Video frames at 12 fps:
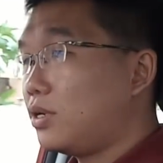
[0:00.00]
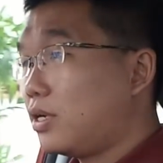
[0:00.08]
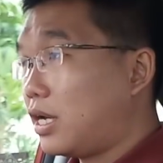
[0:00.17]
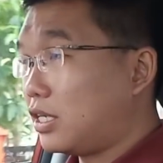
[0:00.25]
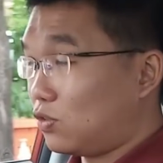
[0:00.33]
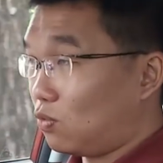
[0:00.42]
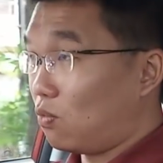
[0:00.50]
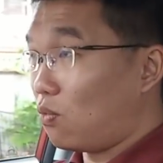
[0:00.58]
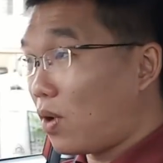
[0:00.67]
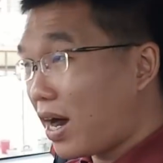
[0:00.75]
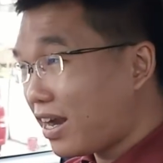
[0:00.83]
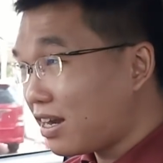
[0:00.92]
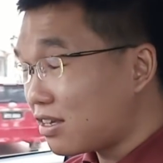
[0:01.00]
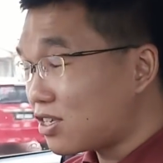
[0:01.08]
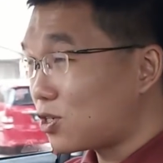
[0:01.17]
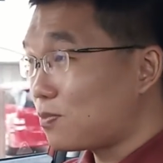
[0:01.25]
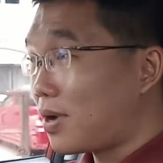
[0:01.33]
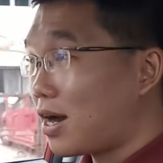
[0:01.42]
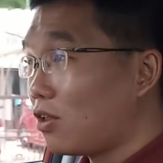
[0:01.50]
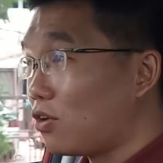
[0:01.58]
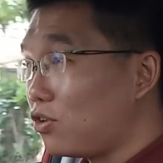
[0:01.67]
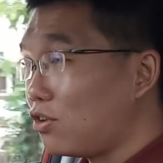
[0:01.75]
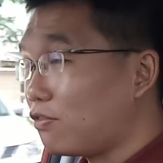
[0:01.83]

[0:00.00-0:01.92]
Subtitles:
as wide a smile on your